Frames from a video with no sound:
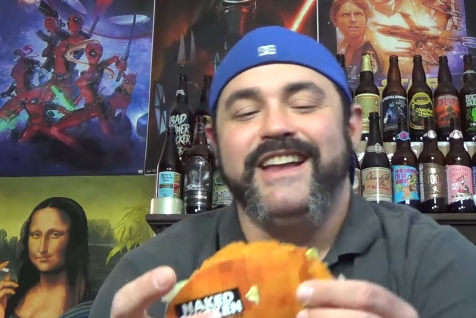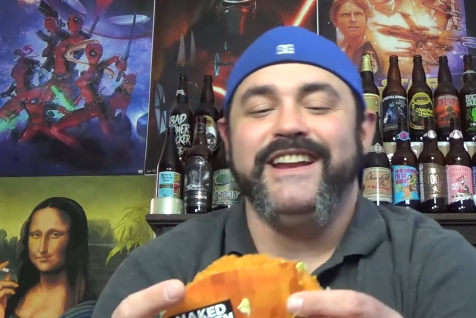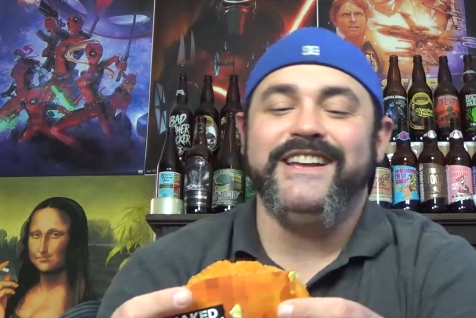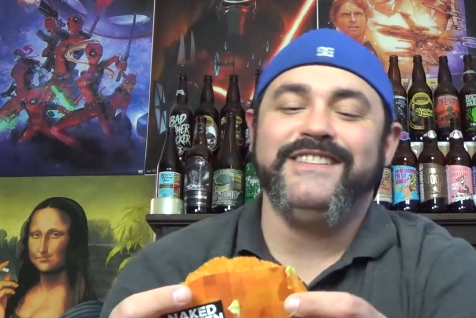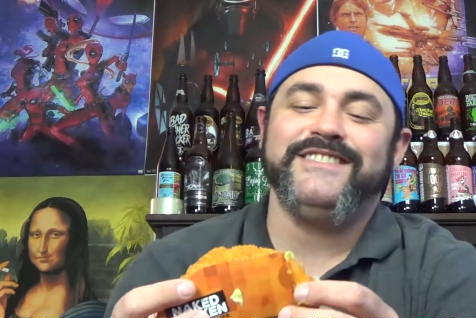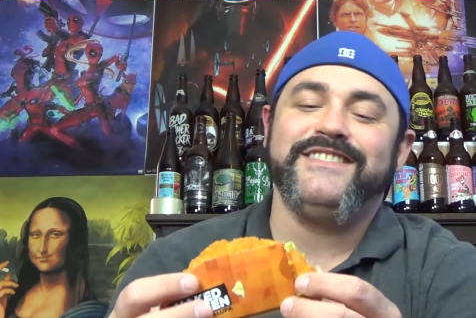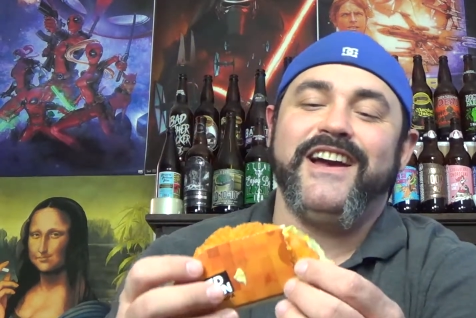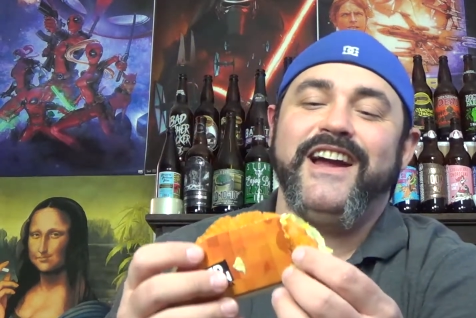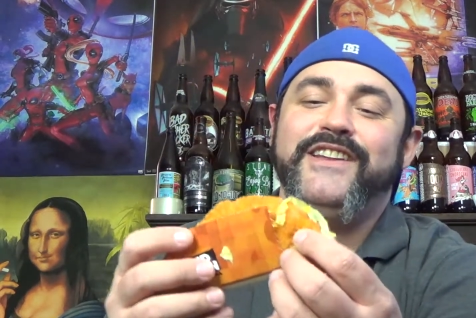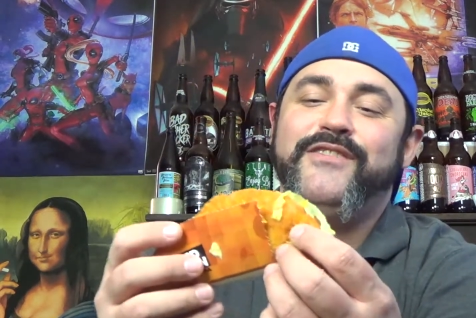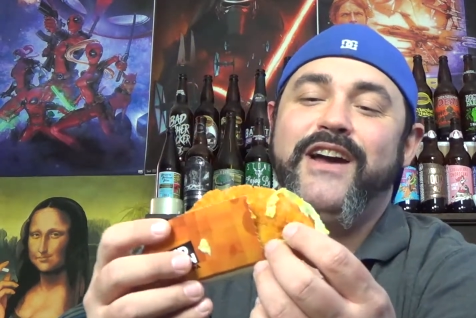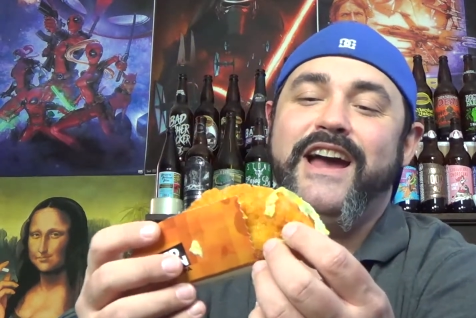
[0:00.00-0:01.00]
Speaker 1: and
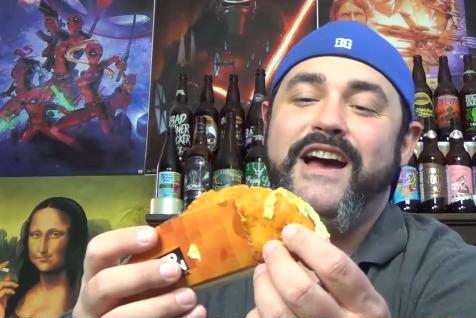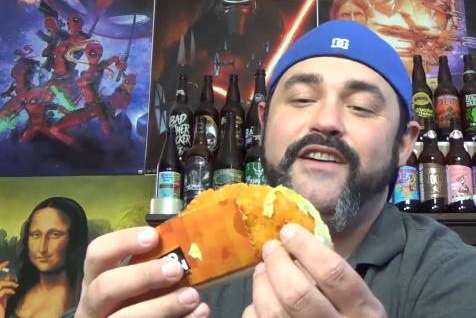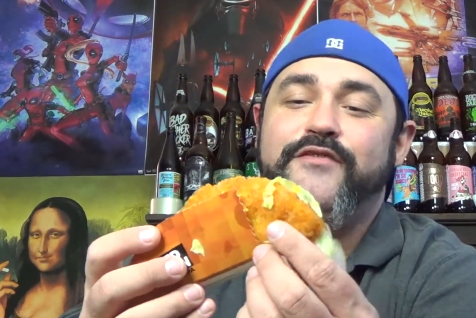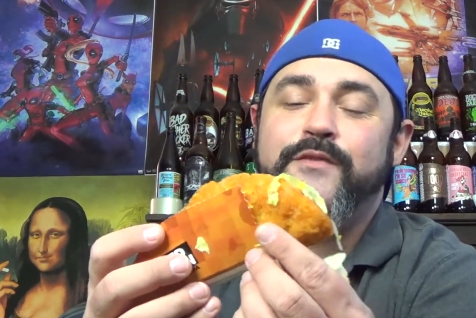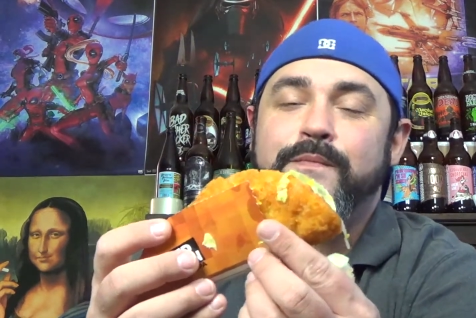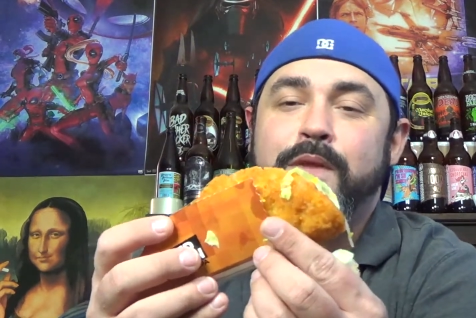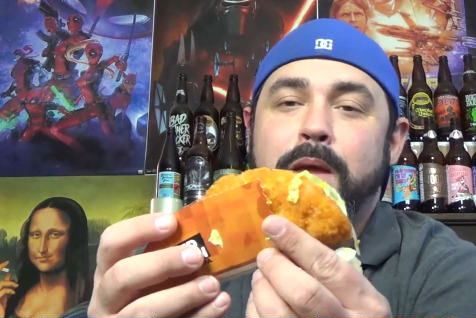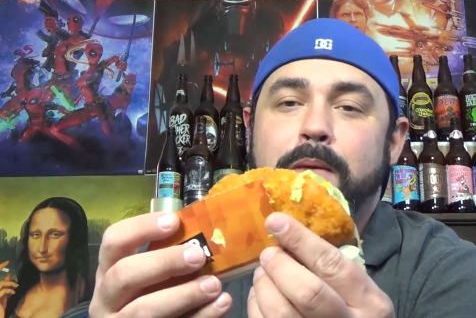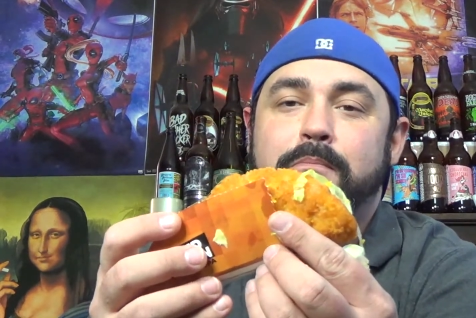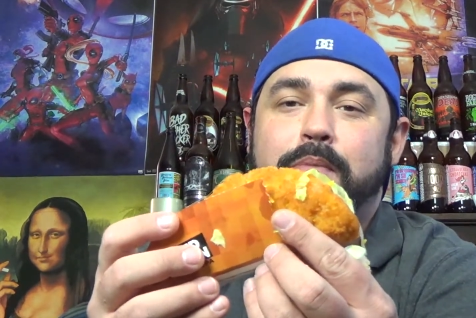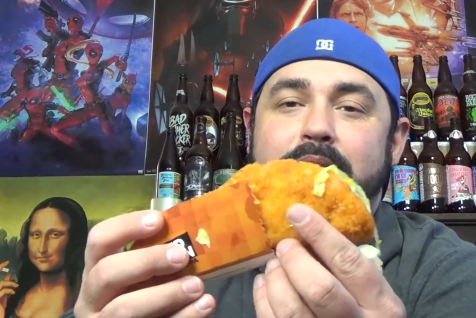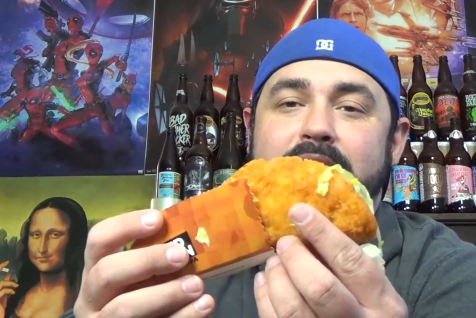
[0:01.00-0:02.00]
inside you have,
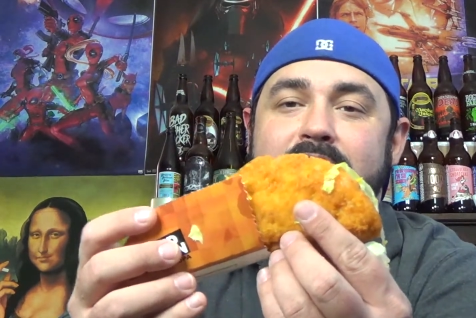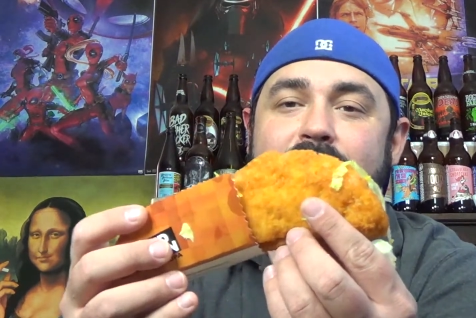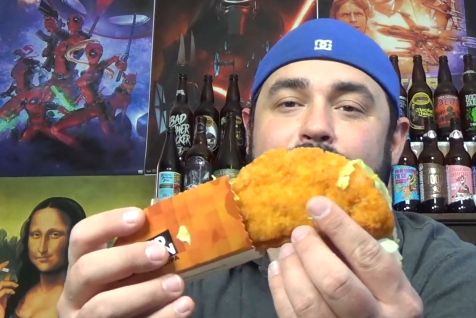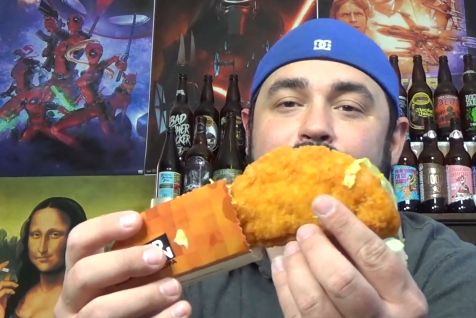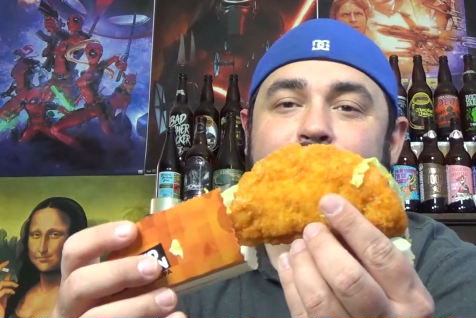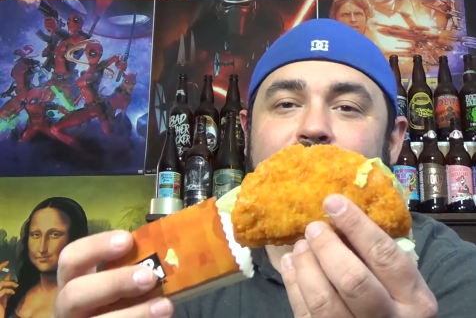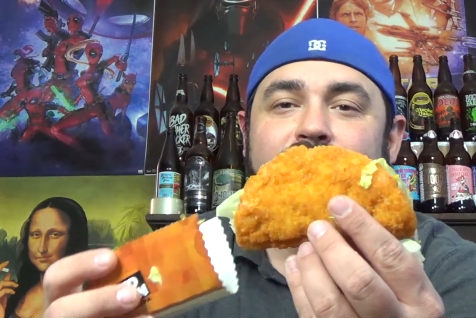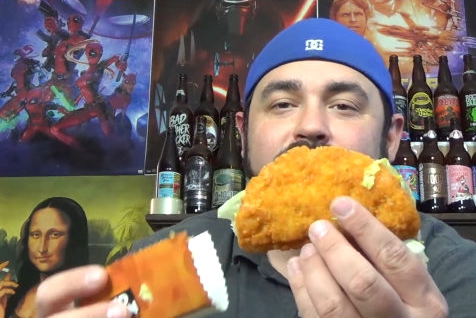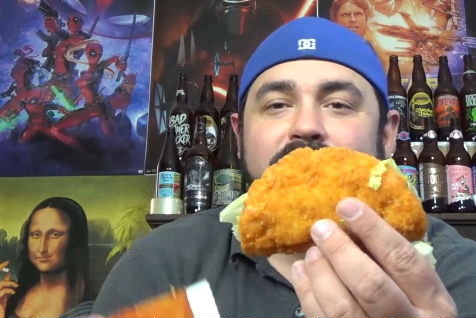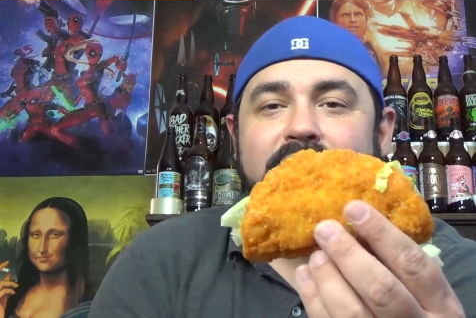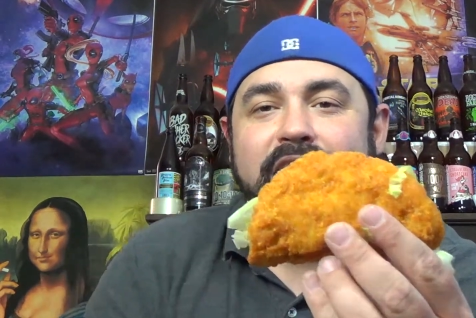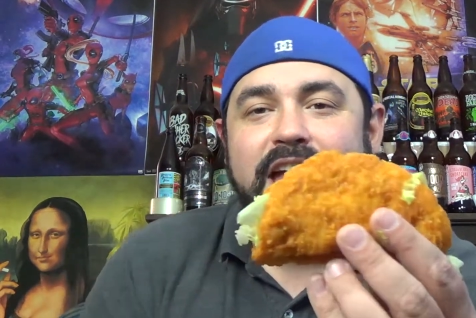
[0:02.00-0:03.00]
bam,
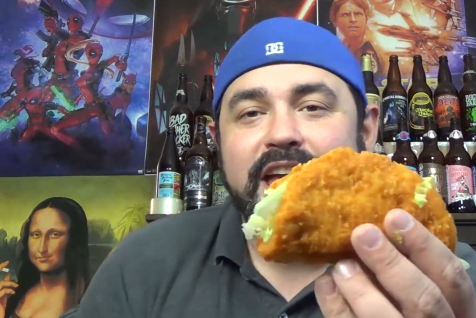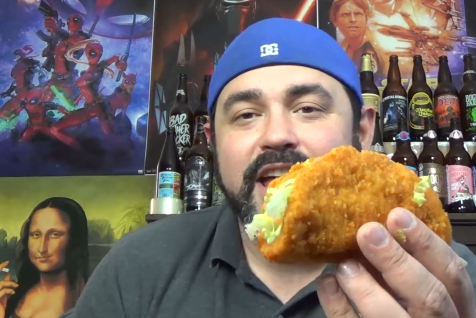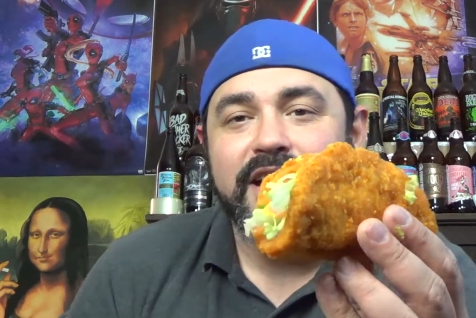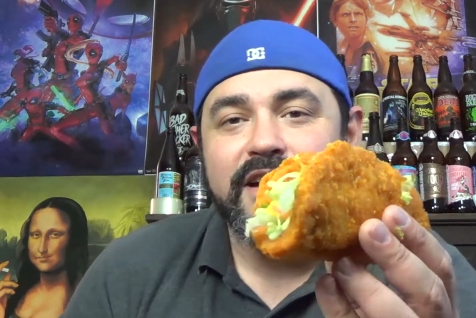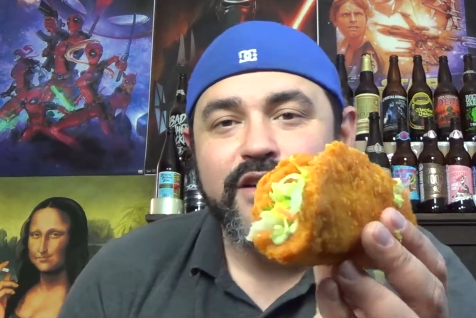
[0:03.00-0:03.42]
a